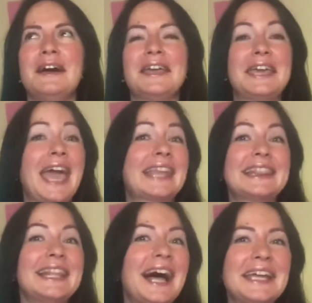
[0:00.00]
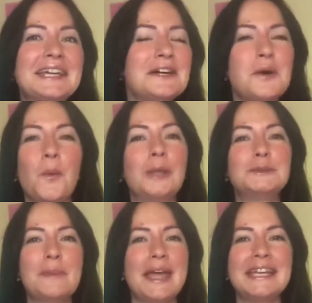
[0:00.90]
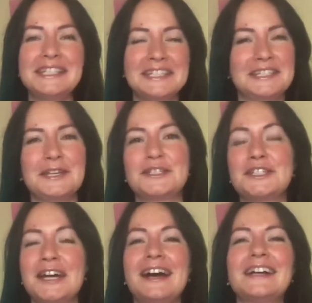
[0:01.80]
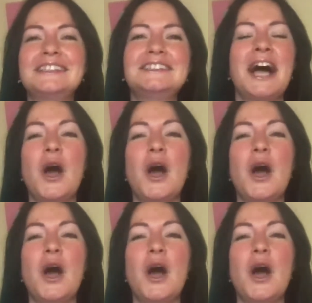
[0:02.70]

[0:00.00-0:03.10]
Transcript: cat-like, well-paced style